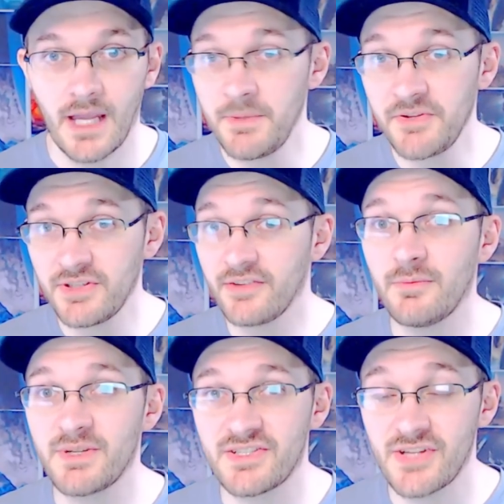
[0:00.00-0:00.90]
I'm using it so
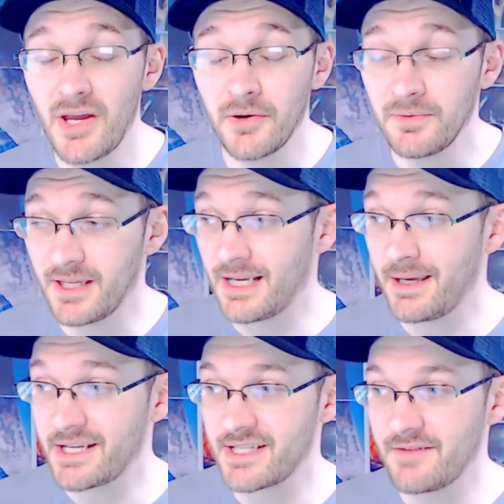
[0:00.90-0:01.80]
much so that I
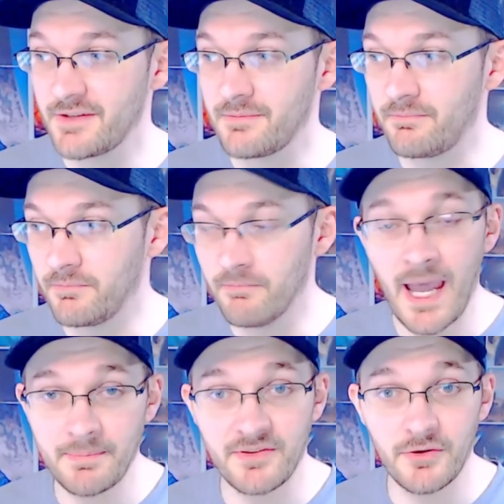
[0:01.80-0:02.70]
actually have it
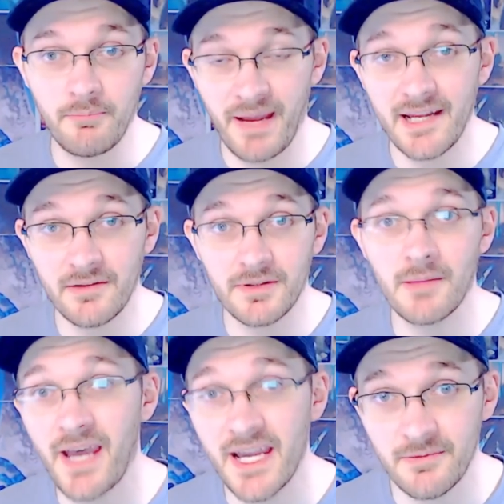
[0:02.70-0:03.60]
mapped to a paddle on the
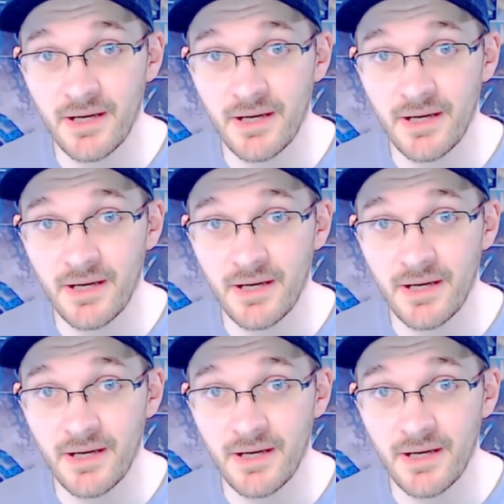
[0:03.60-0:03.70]
back of my